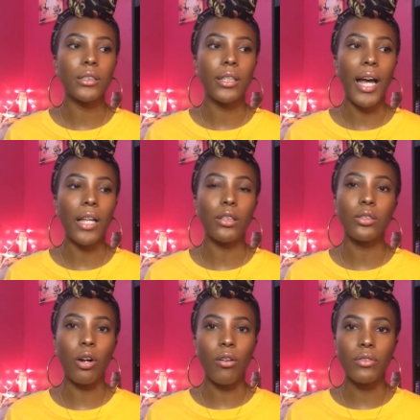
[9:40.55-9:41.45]
got
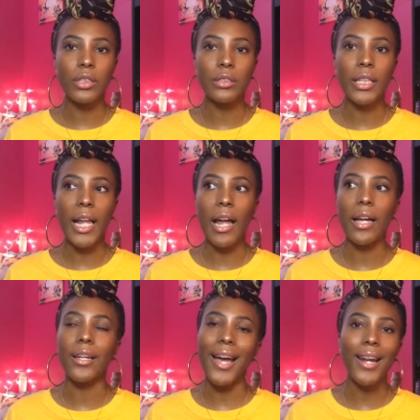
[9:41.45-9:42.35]
looked over, that I
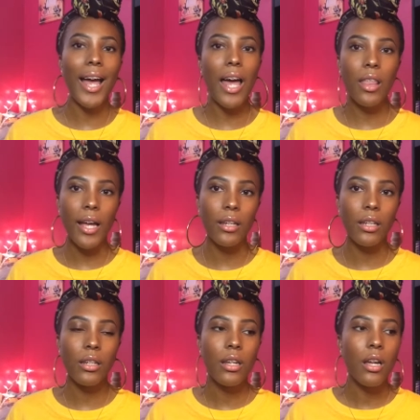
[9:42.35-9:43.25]
kind of
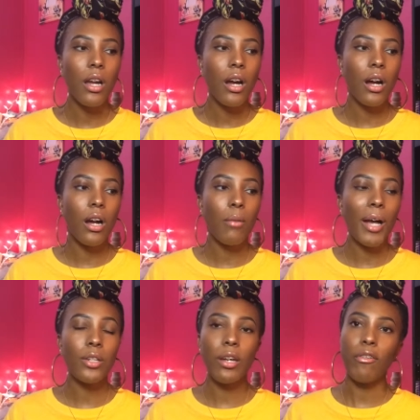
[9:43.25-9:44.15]
highlighted.
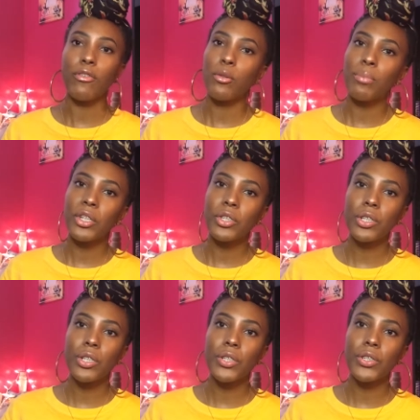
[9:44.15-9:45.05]
I do have a few
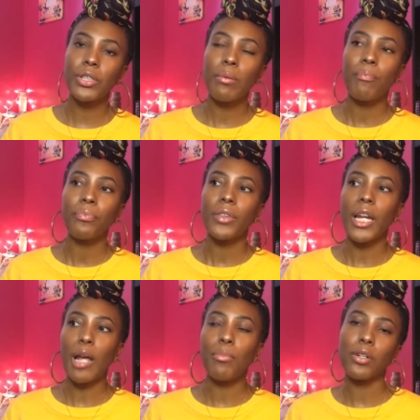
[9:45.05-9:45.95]
pictures that
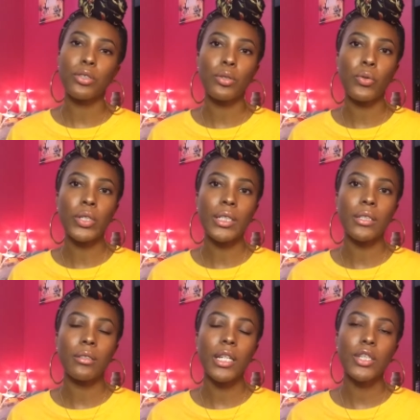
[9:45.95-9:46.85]
I posted
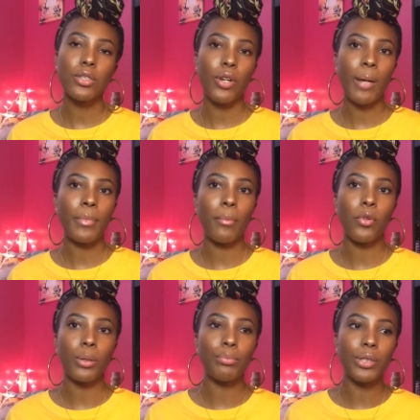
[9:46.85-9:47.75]
on Instagram that I'm
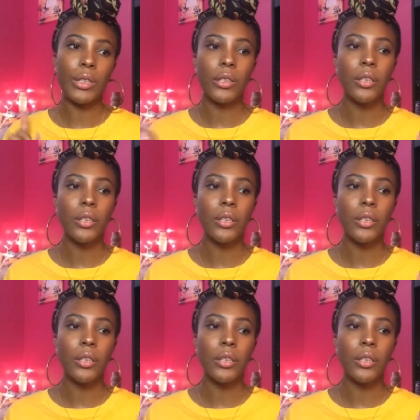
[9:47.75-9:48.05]
going to put